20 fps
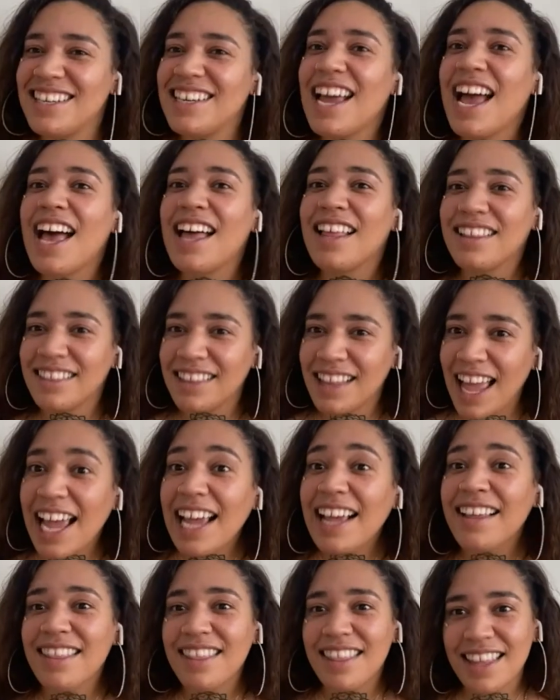not
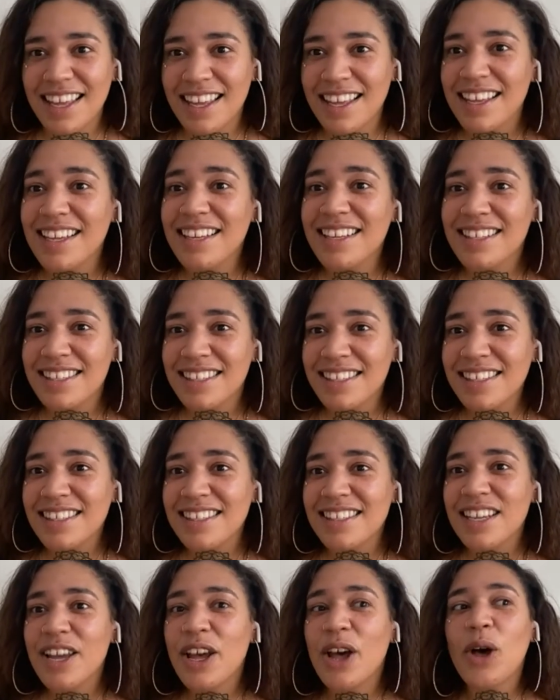like this.
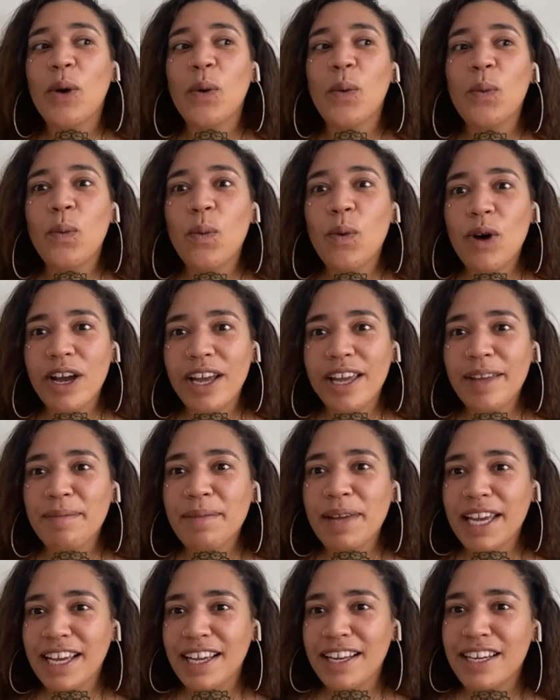Mm-hmm. What am
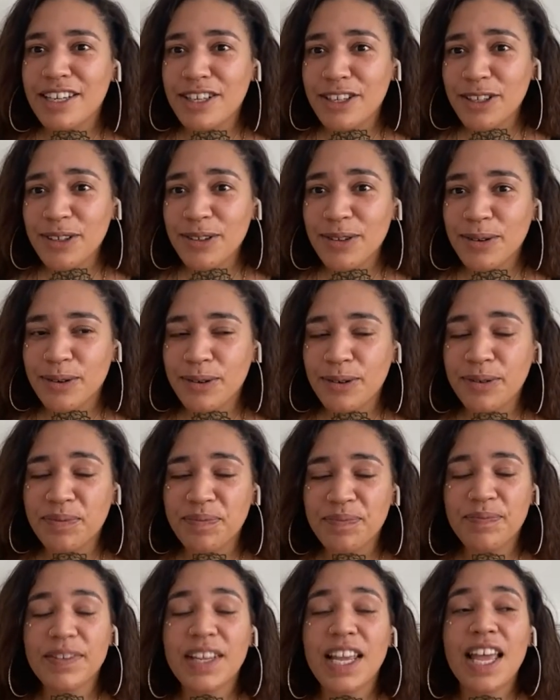I gonna do?
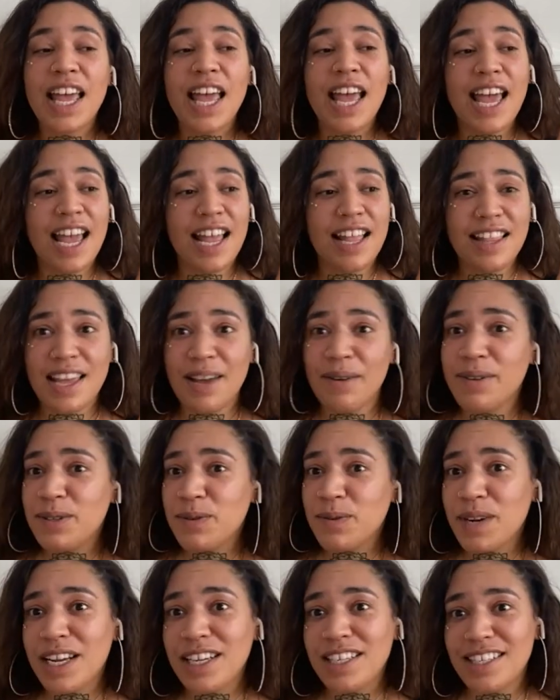And that was
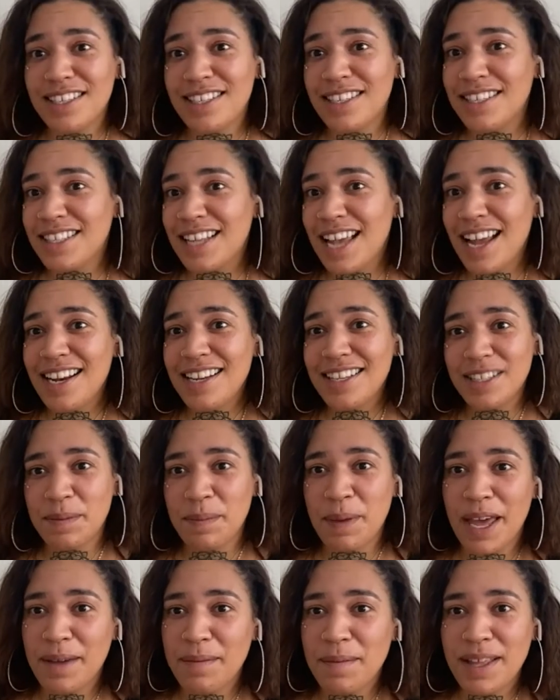when I just decided to
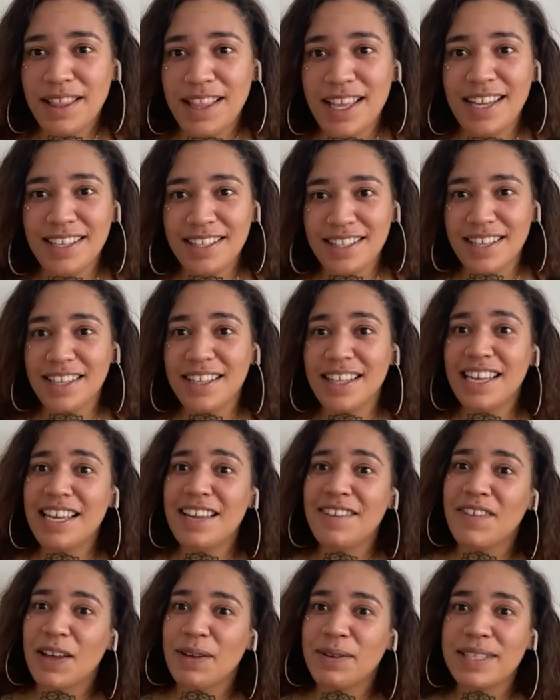pack my things and leave.
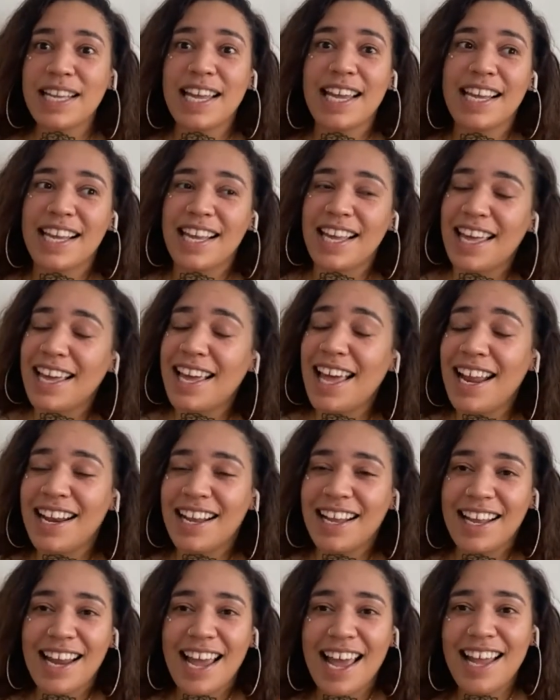I was like, yeah, I got to
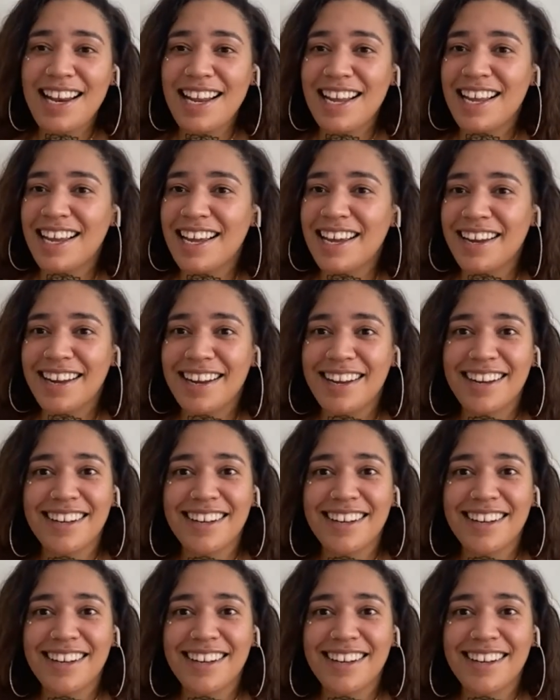get out of here.